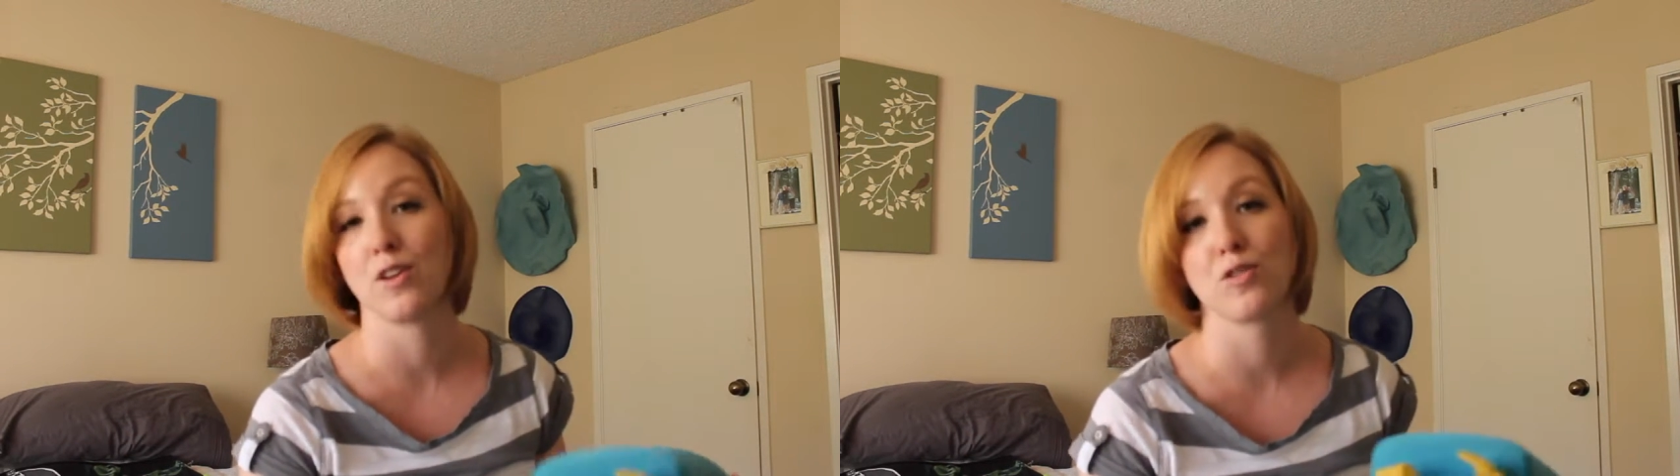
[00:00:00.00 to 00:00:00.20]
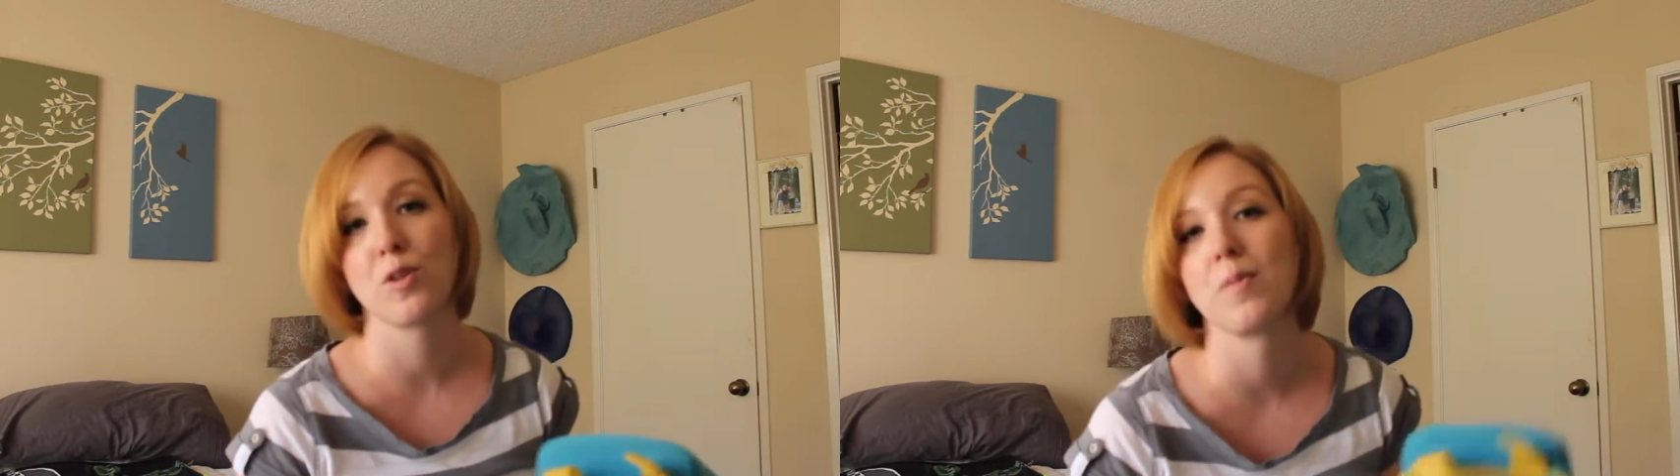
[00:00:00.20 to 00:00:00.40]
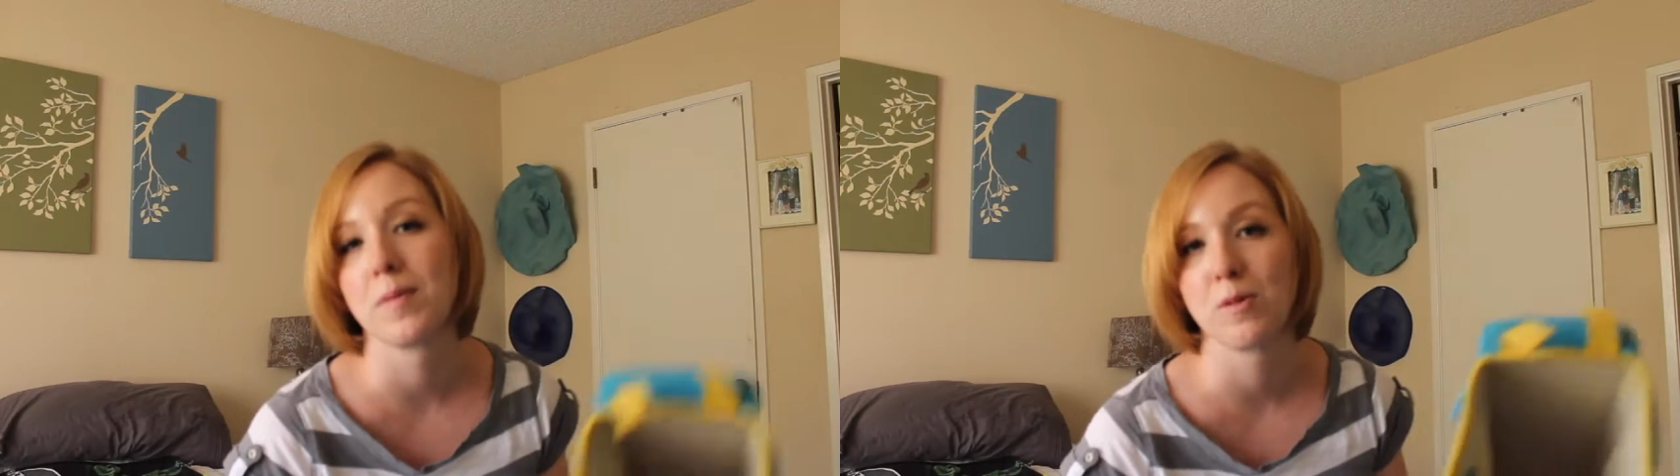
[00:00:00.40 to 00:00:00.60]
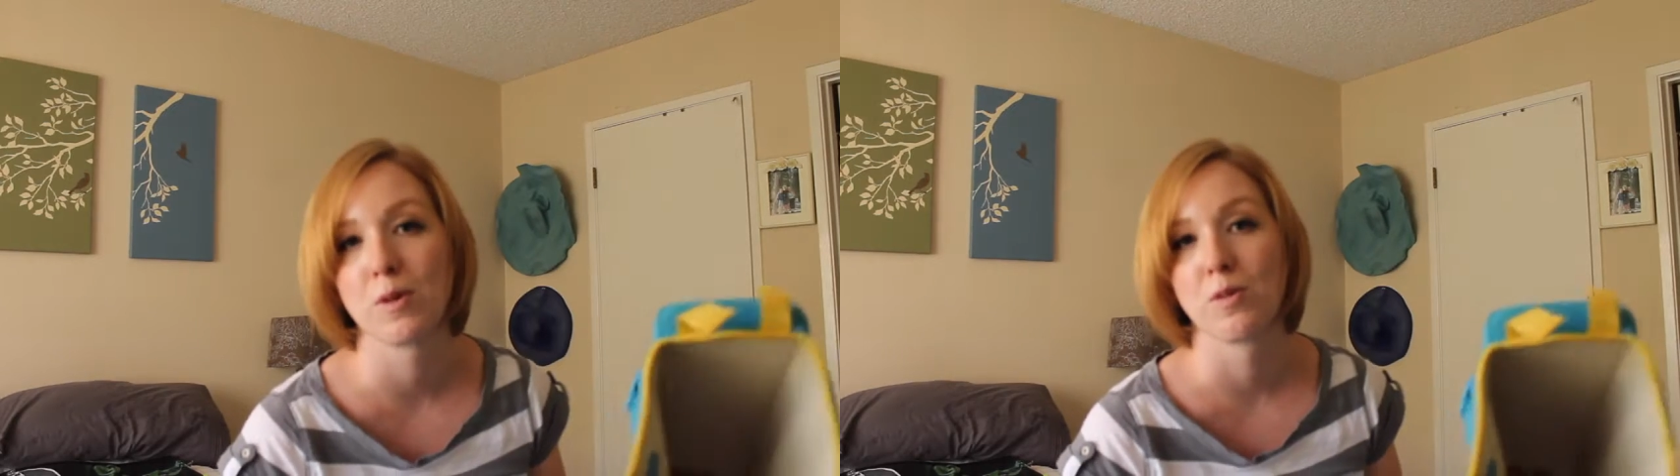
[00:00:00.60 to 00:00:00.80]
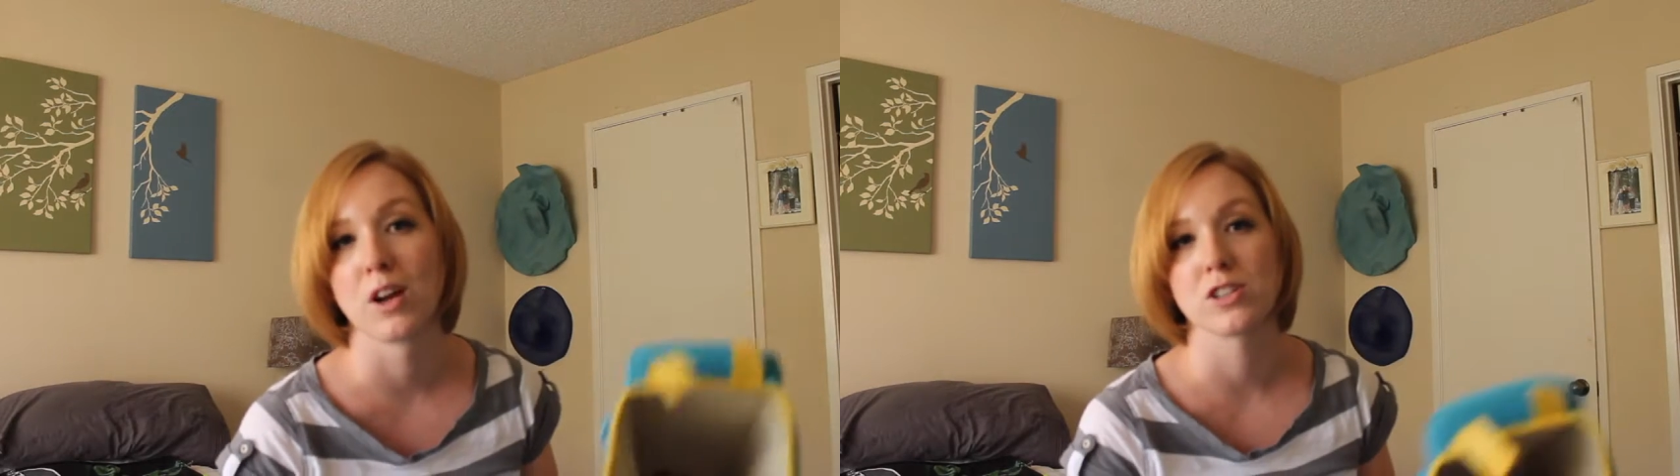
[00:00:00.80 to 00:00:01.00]
useful, maybe
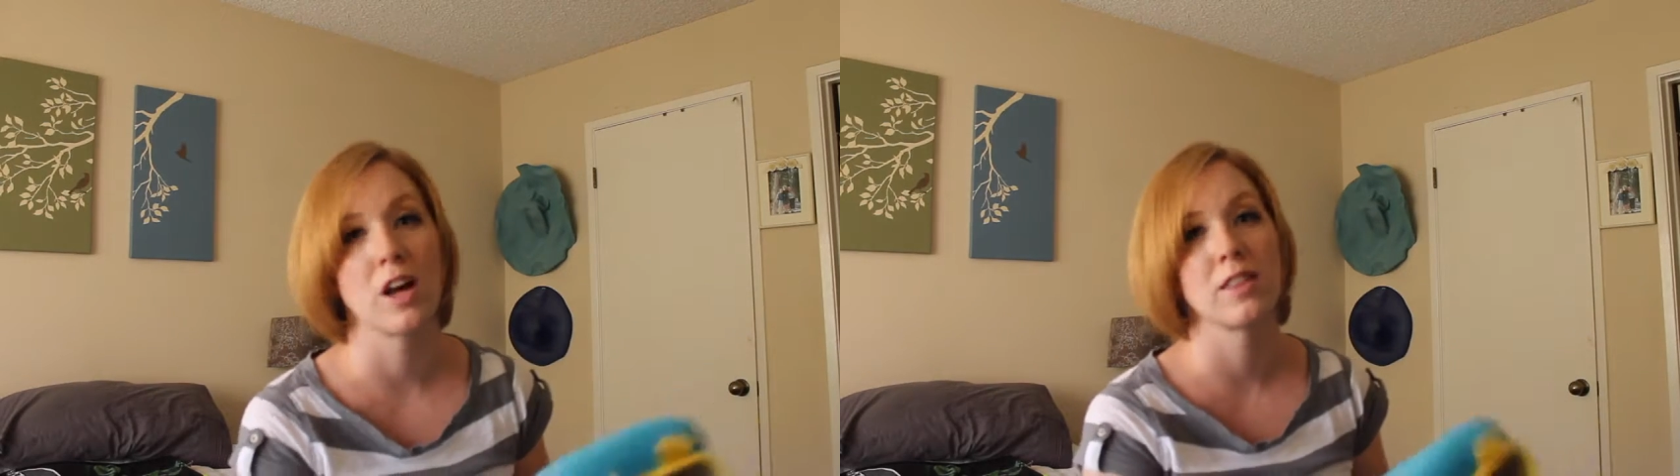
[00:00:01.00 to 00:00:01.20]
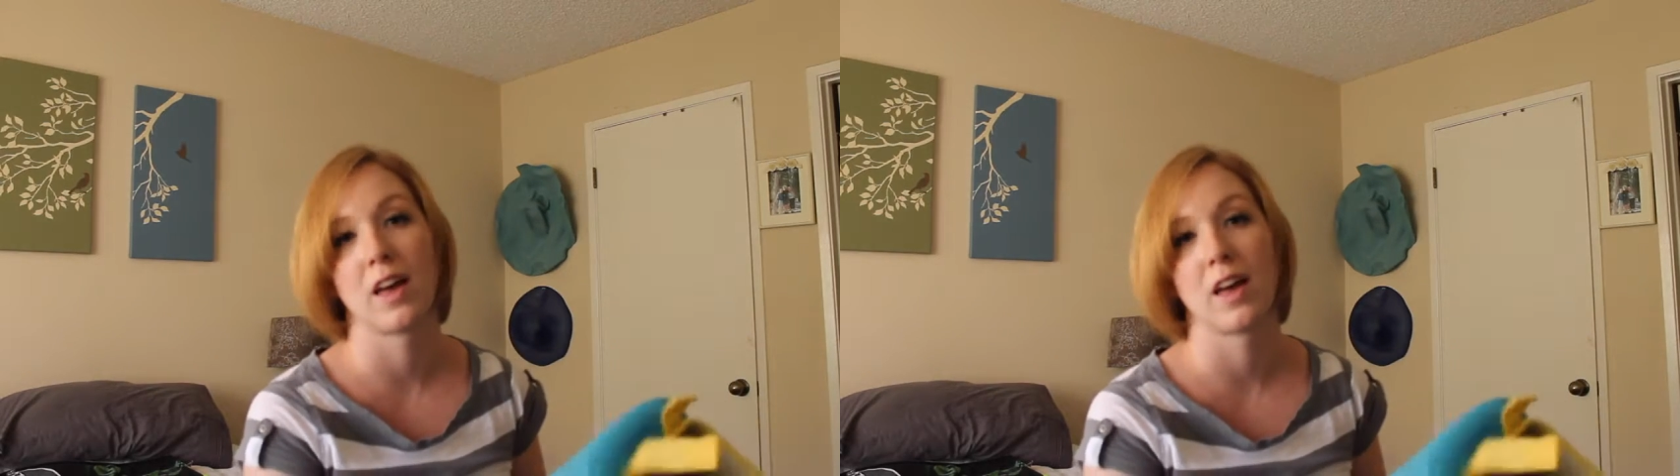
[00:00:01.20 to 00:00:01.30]
one washcloth.